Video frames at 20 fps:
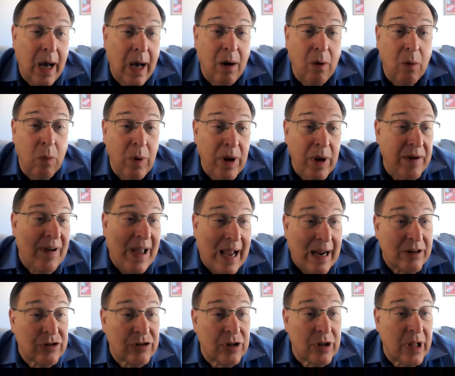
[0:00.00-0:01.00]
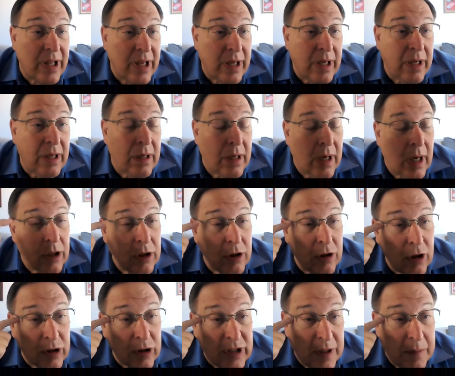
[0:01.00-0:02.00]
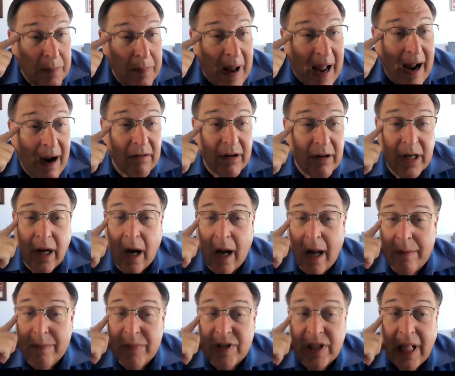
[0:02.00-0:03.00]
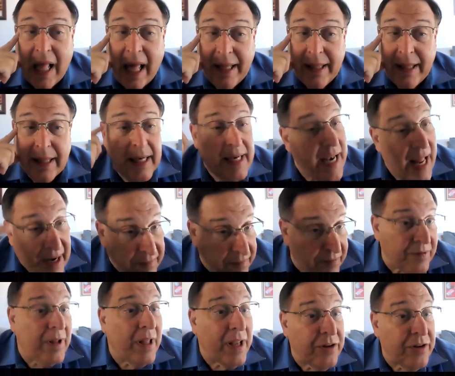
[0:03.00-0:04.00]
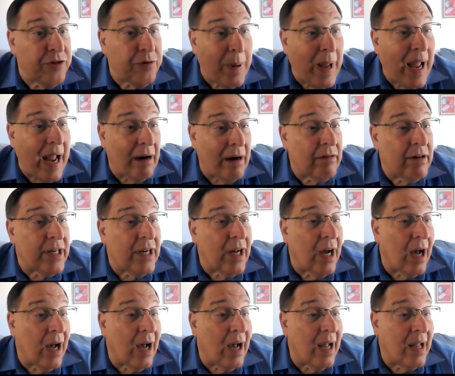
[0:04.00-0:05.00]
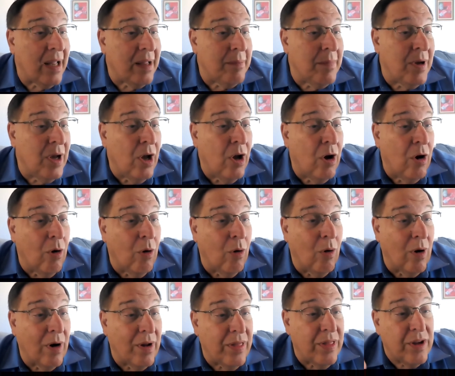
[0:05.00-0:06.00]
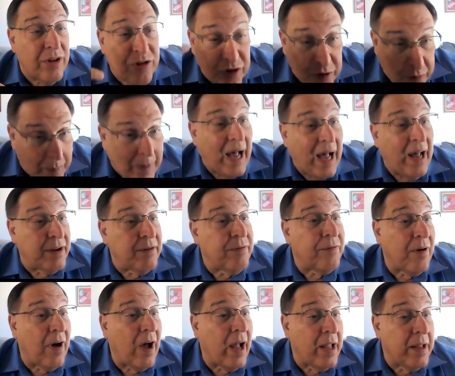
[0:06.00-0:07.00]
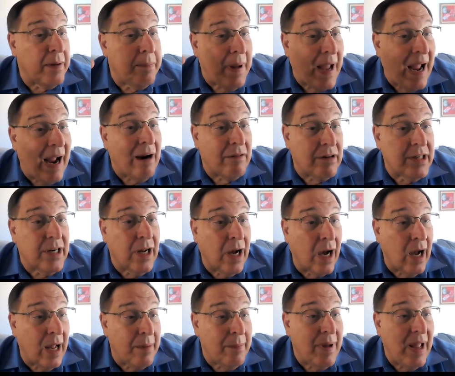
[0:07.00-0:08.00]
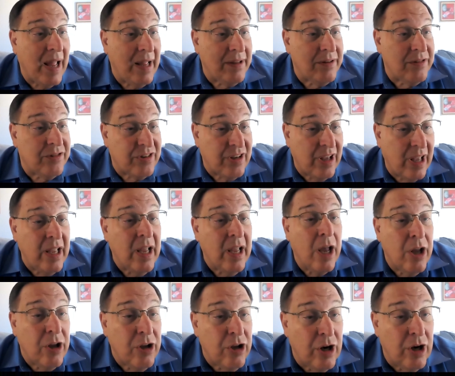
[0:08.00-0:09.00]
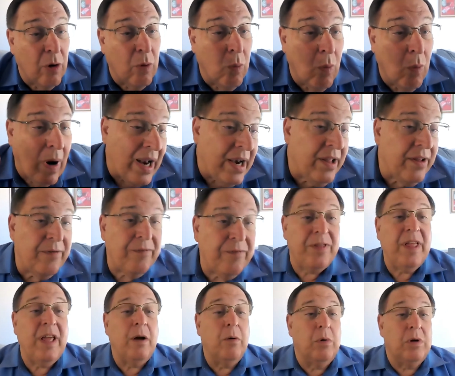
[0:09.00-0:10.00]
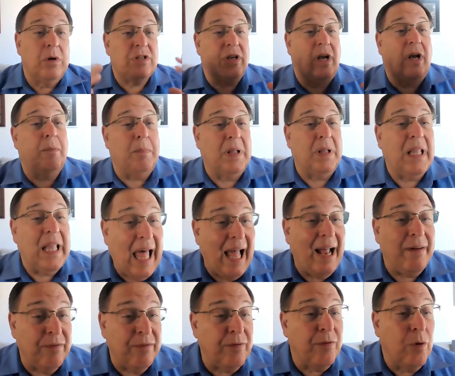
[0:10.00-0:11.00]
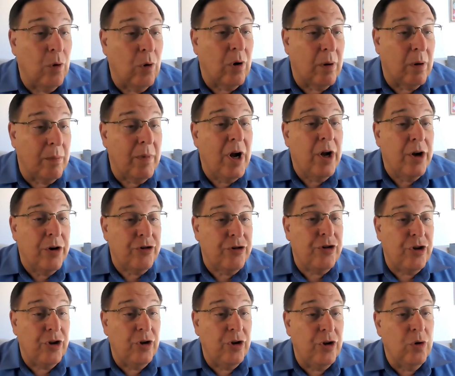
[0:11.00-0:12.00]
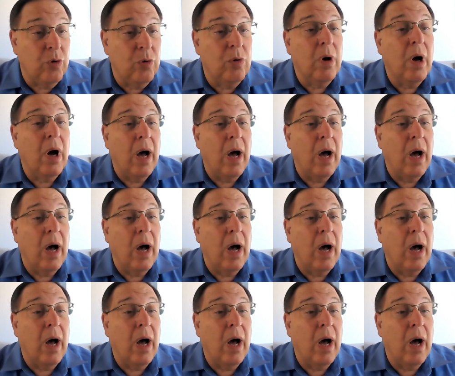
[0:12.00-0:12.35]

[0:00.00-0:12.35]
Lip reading: we've actually looked at paradigms like the Netflix paradigm or the Spotify paradigm and say, what if there was a platform to